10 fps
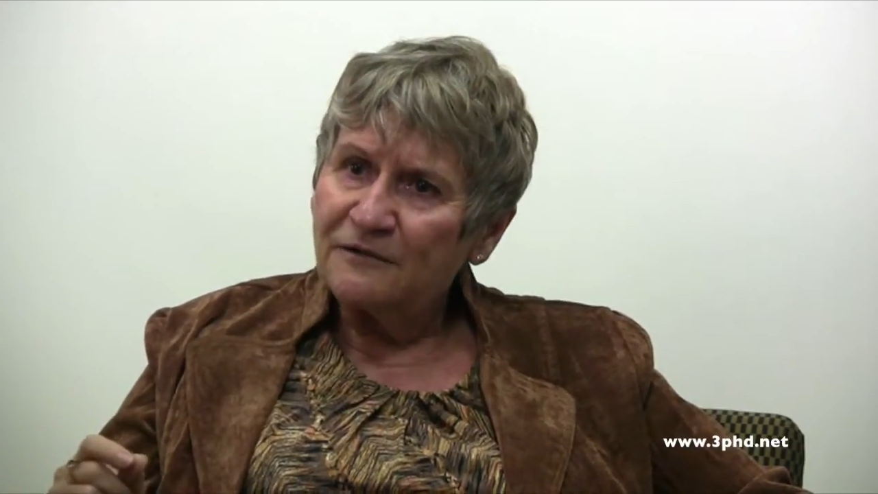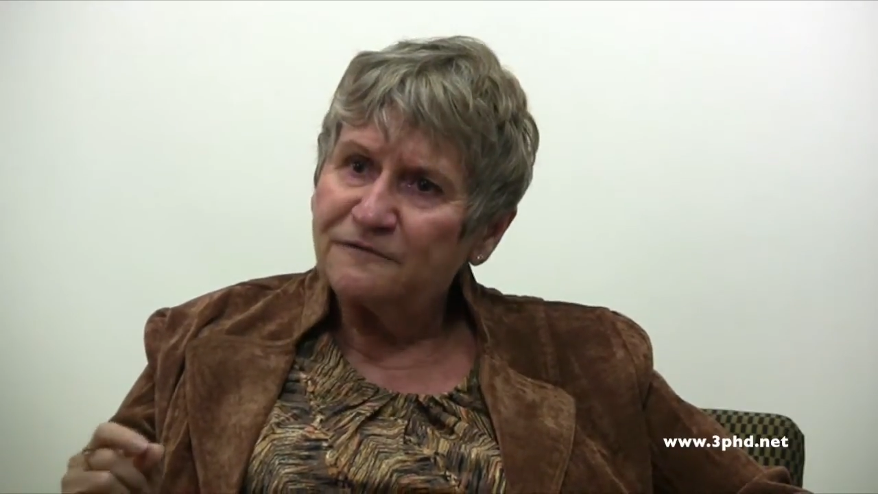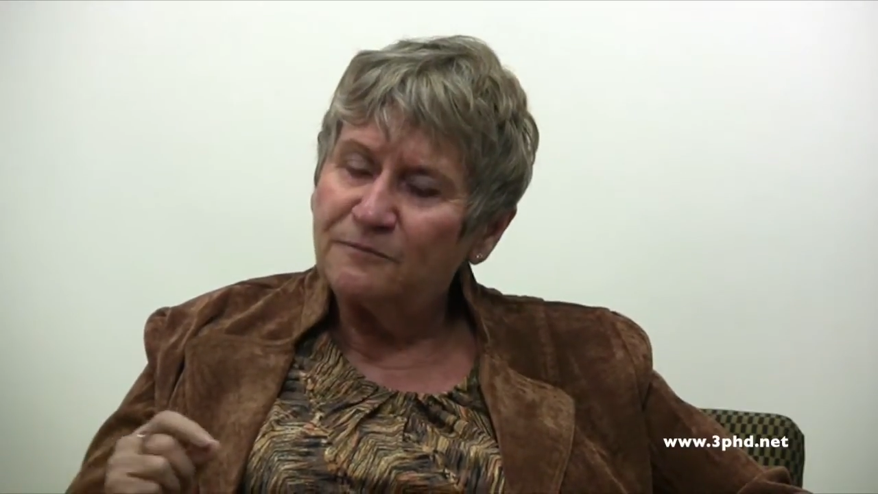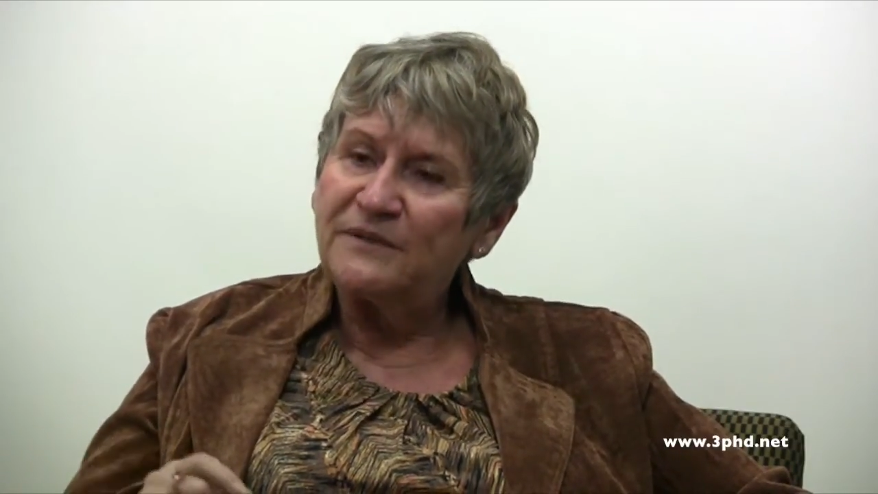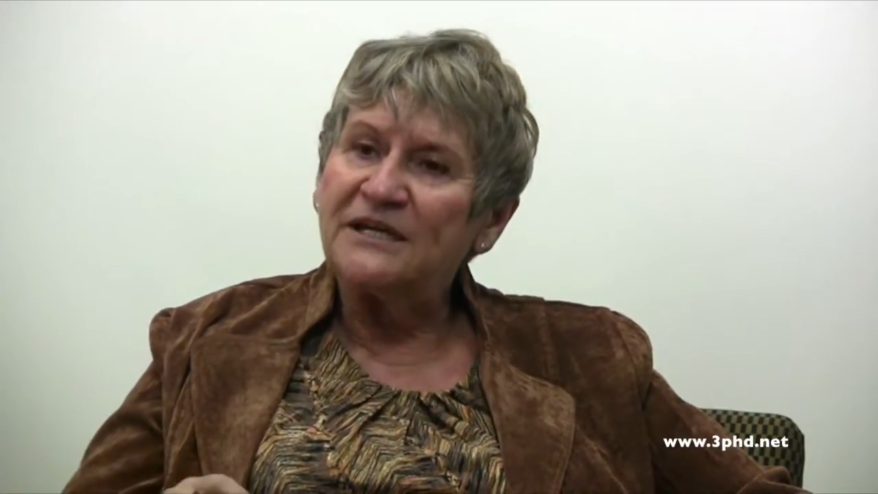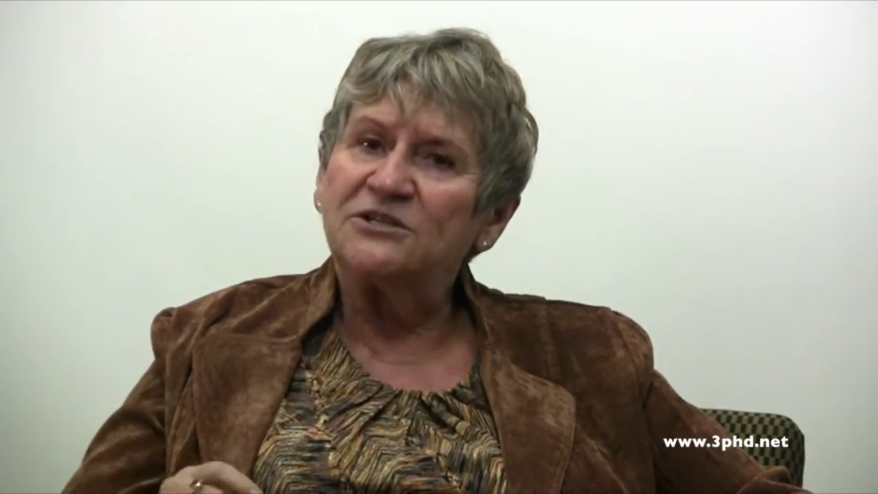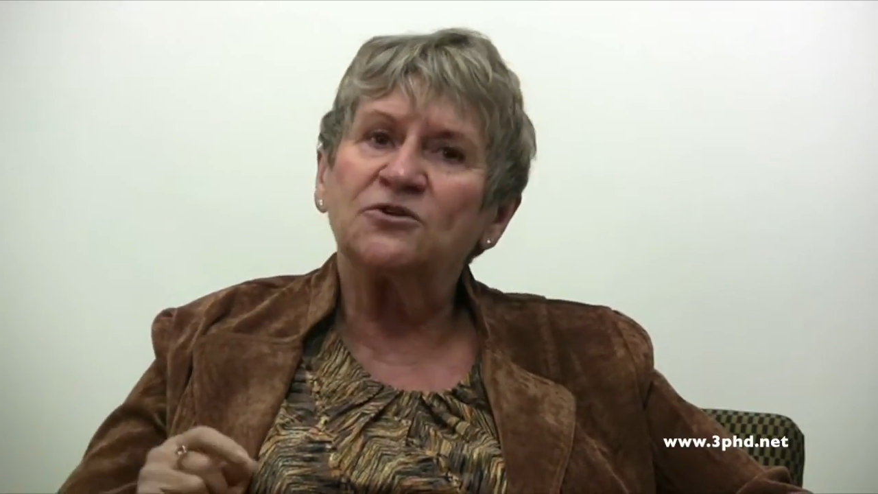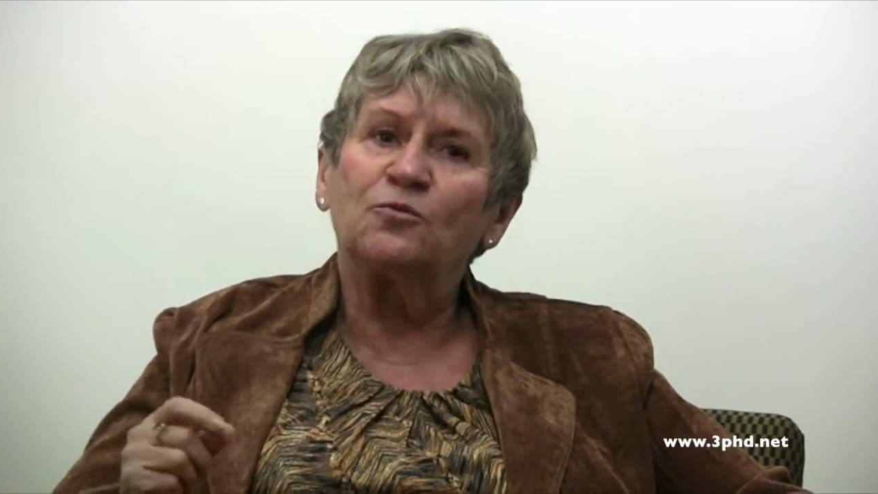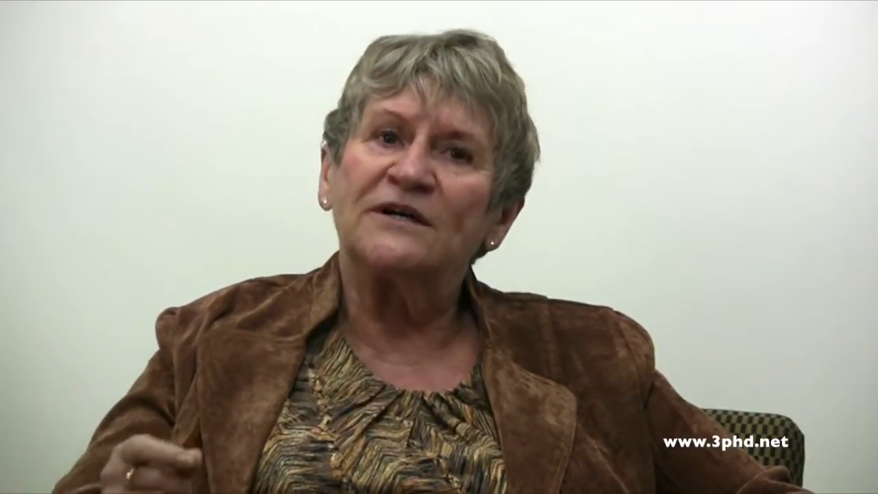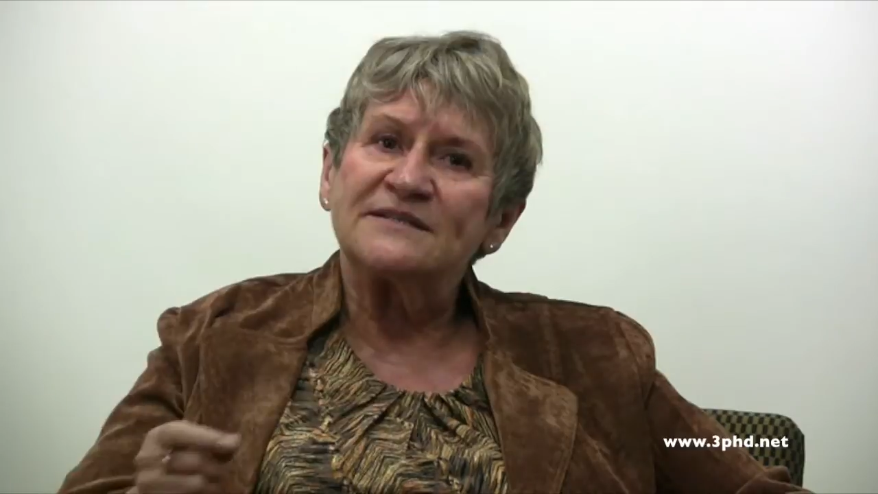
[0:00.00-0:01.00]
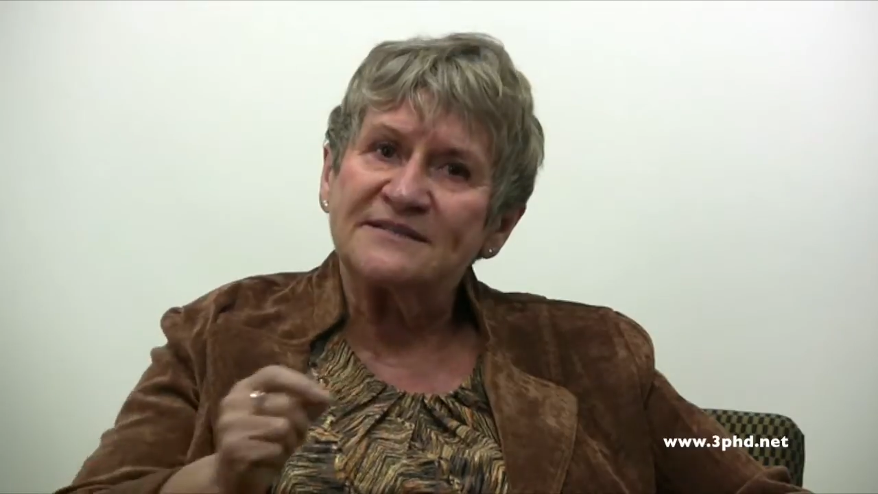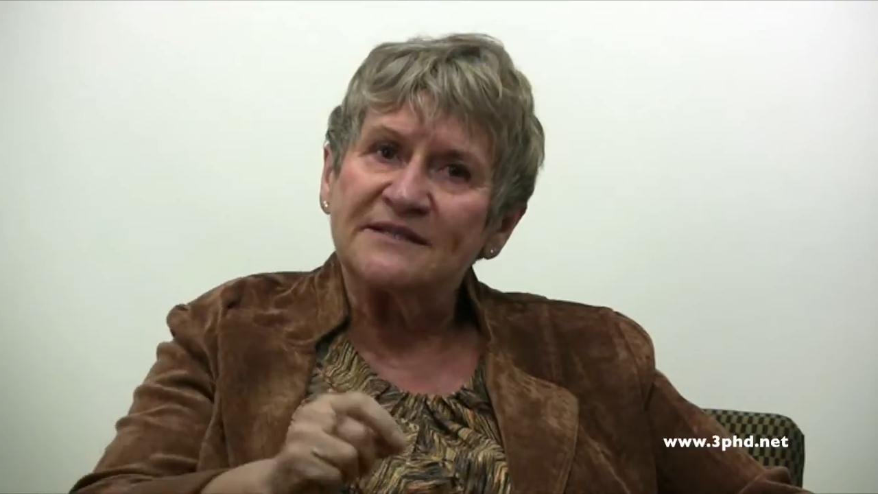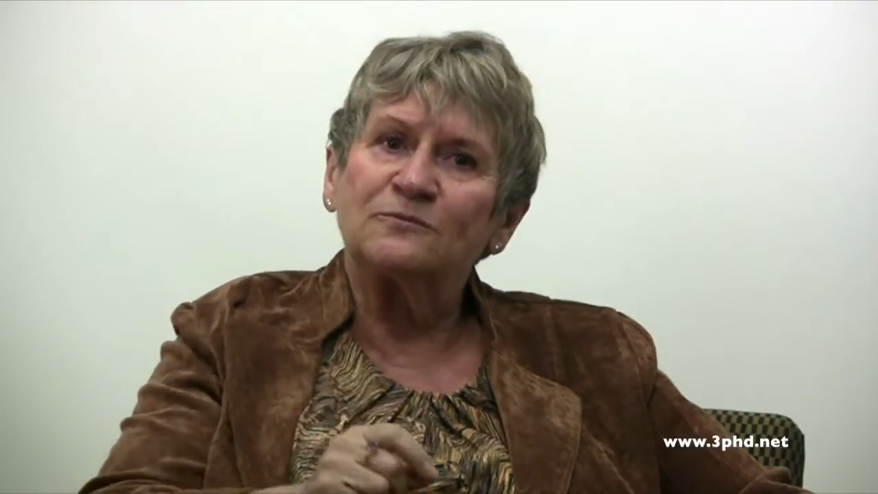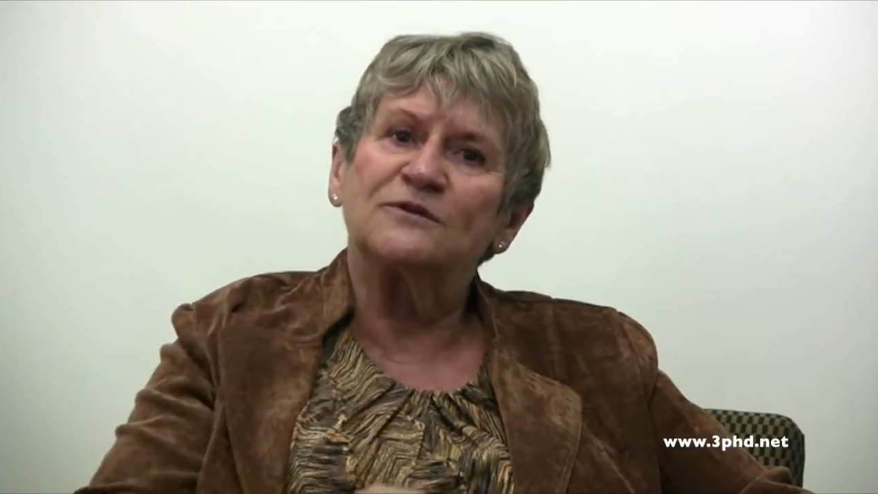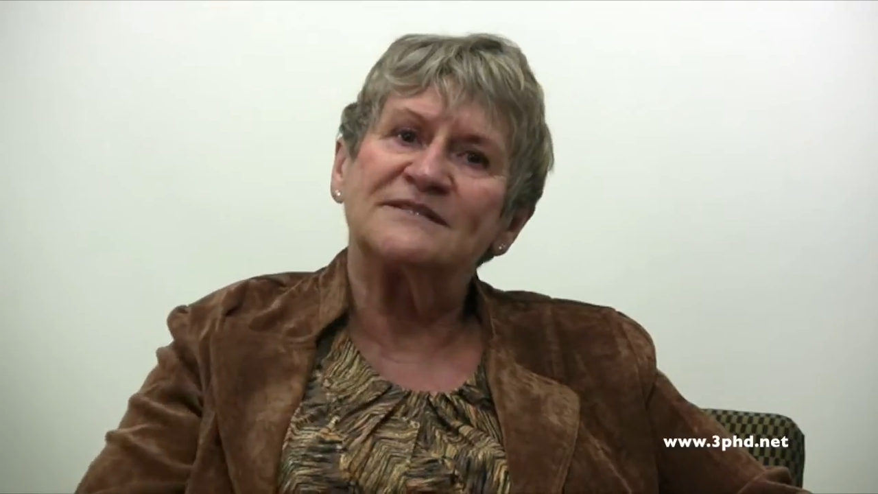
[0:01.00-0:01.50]
for me to what
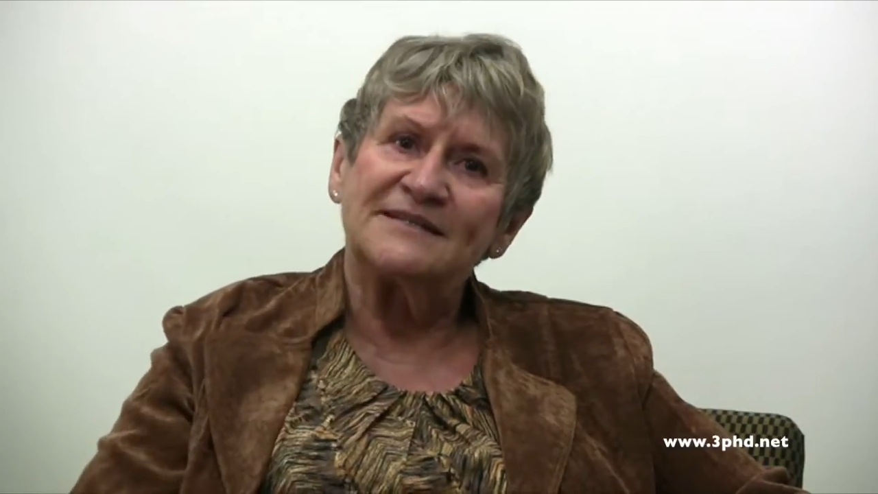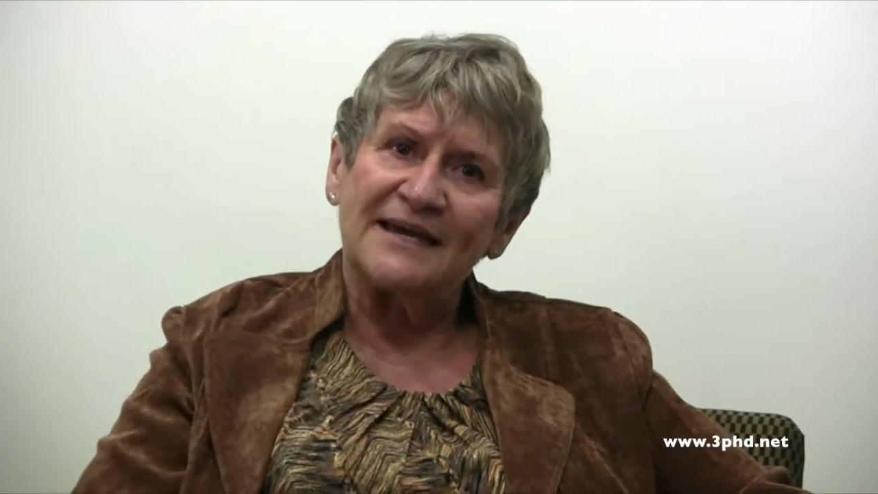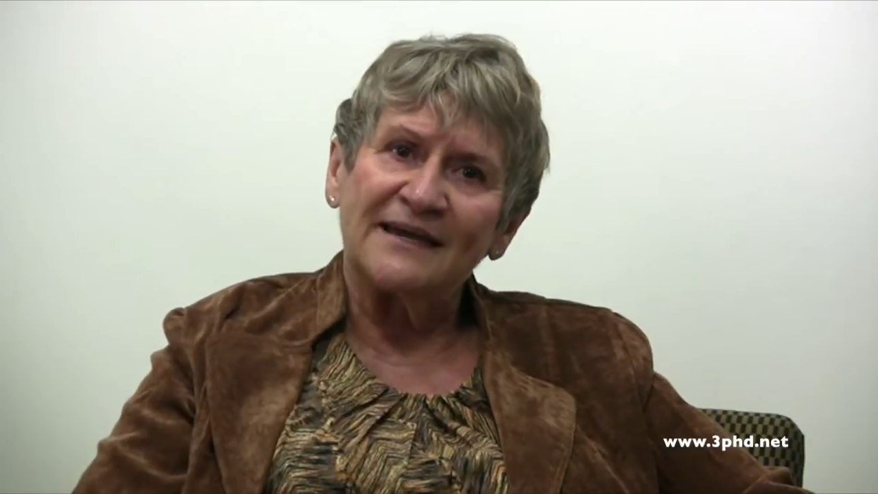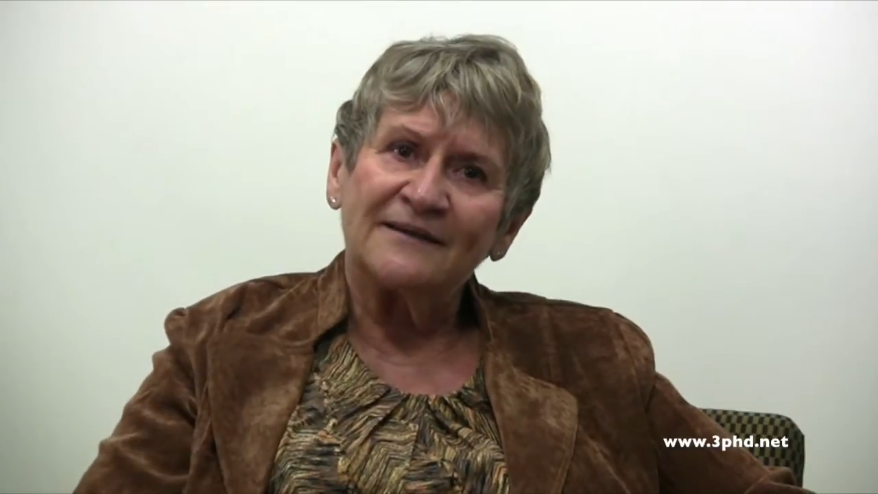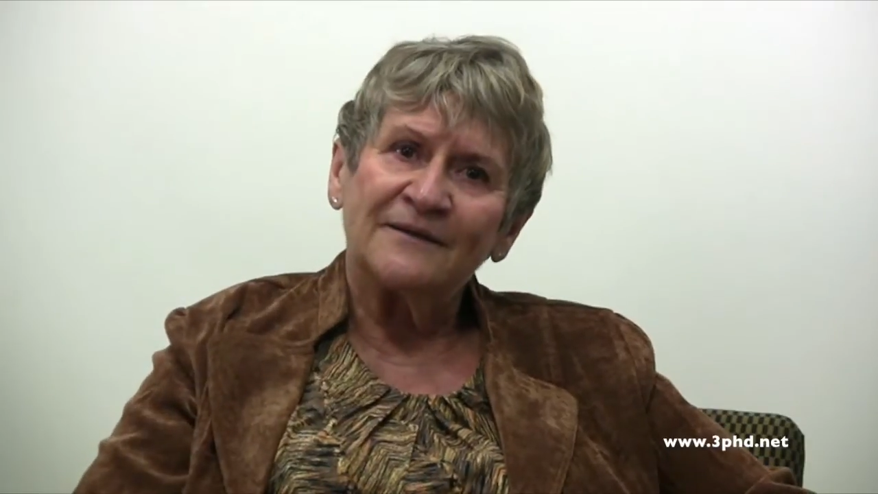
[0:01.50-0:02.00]
Sid was saying.